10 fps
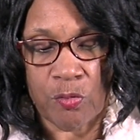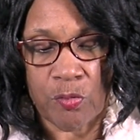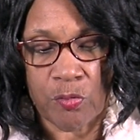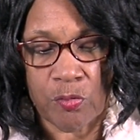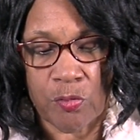
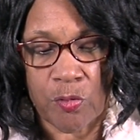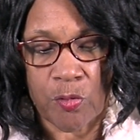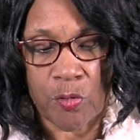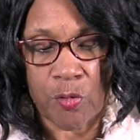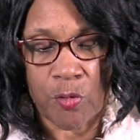
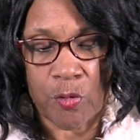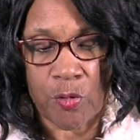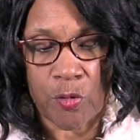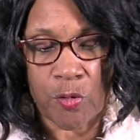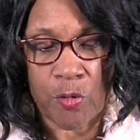
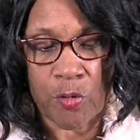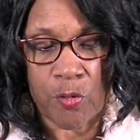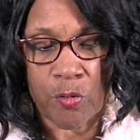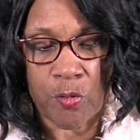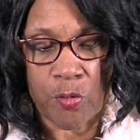
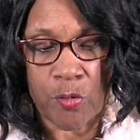No one is speaking in this clip.